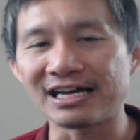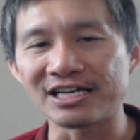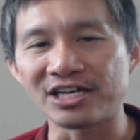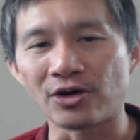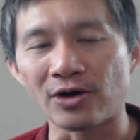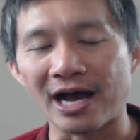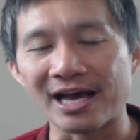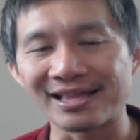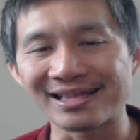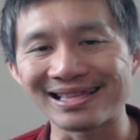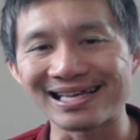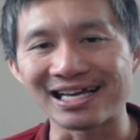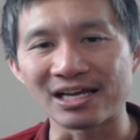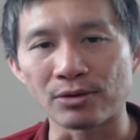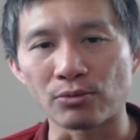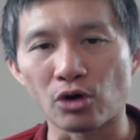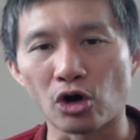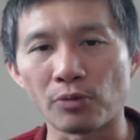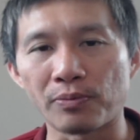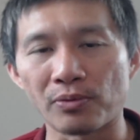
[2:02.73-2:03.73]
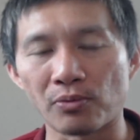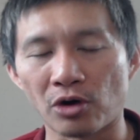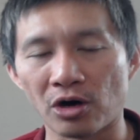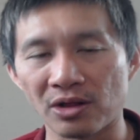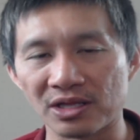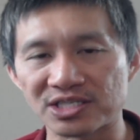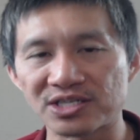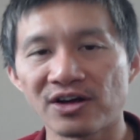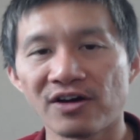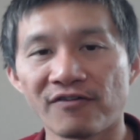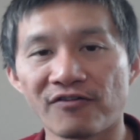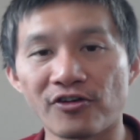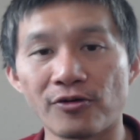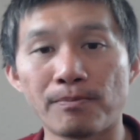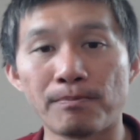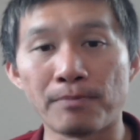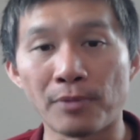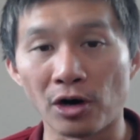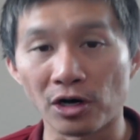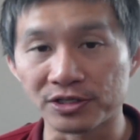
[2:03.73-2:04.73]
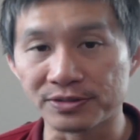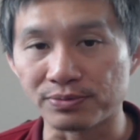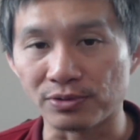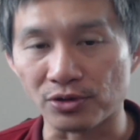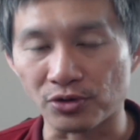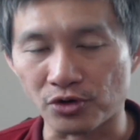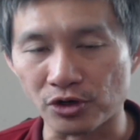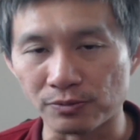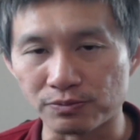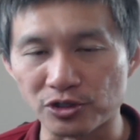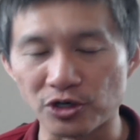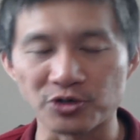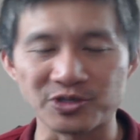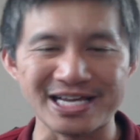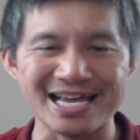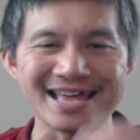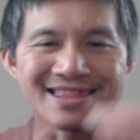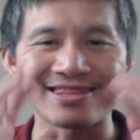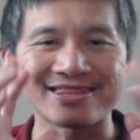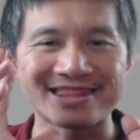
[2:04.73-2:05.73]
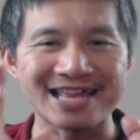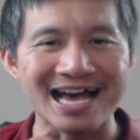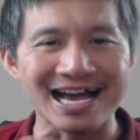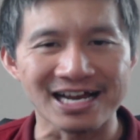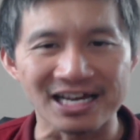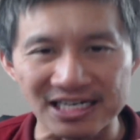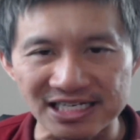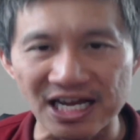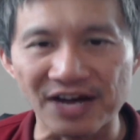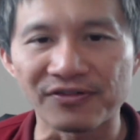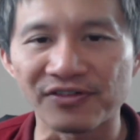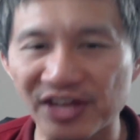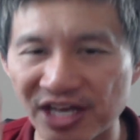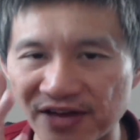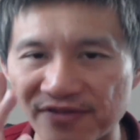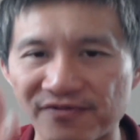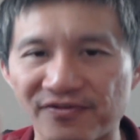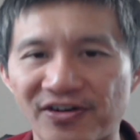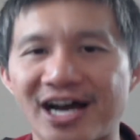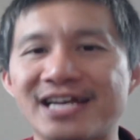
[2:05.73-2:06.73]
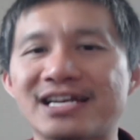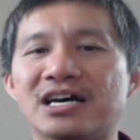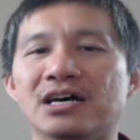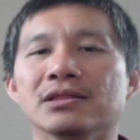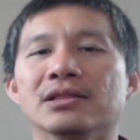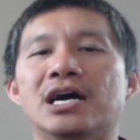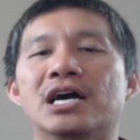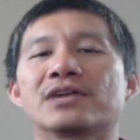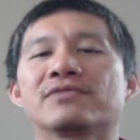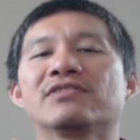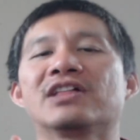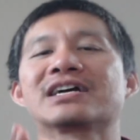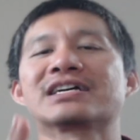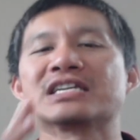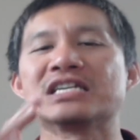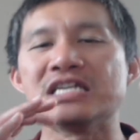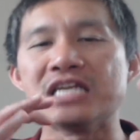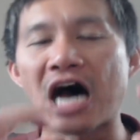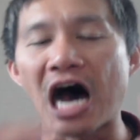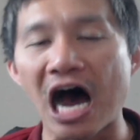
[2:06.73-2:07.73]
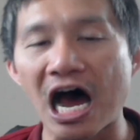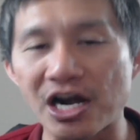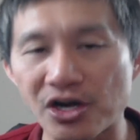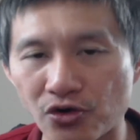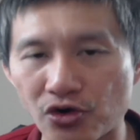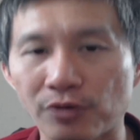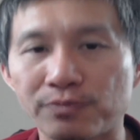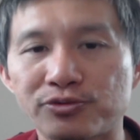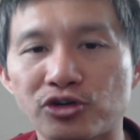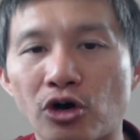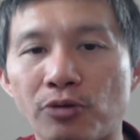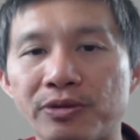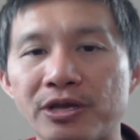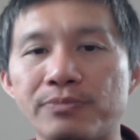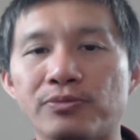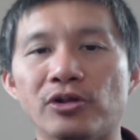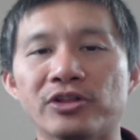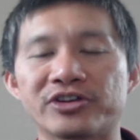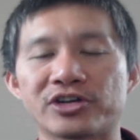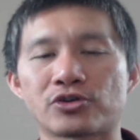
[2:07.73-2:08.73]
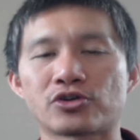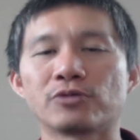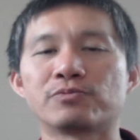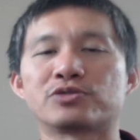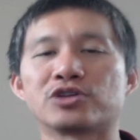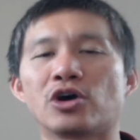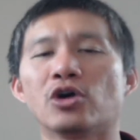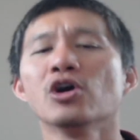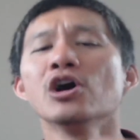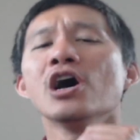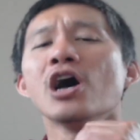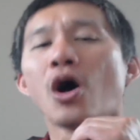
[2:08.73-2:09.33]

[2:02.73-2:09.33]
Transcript: you know I think they can open wallets for multiple cryptos, and that could definitely invite a lot of like non-crypto people into crypto.